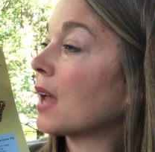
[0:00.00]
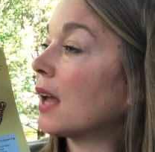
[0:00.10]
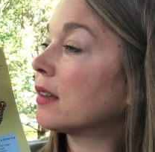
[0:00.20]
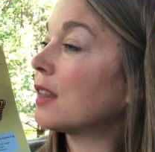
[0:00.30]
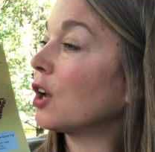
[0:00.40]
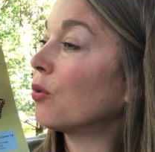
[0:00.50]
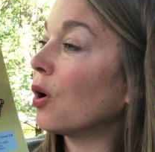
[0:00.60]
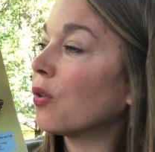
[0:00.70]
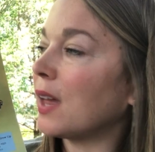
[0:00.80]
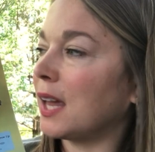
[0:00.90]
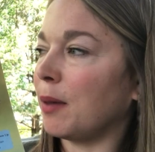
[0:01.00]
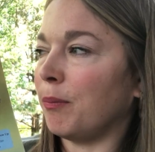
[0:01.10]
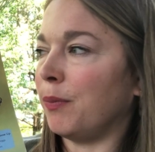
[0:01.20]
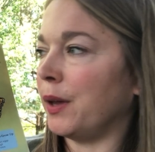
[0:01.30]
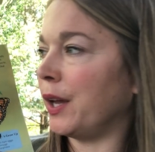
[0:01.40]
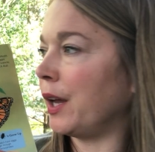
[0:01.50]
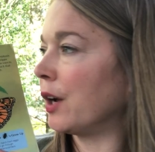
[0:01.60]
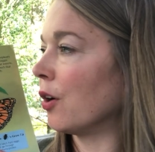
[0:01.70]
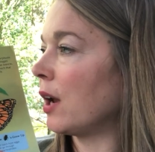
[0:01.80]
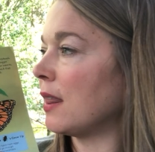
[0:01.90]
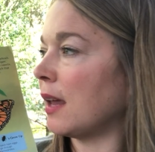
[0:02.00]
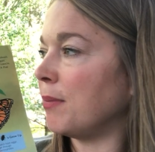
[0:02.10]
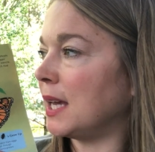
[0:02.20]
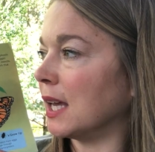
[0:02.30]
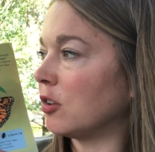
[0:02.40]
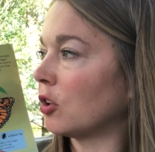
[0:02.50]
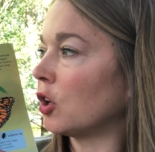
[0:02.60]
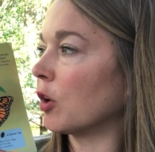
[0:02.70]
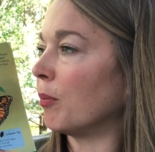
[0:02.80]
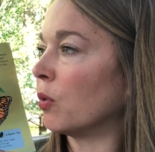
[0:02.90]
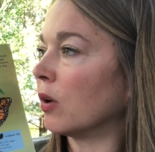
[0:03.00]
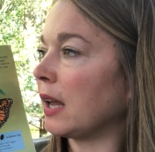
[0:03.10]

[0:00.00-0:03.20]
As they grow, they get bigger and they begin to look more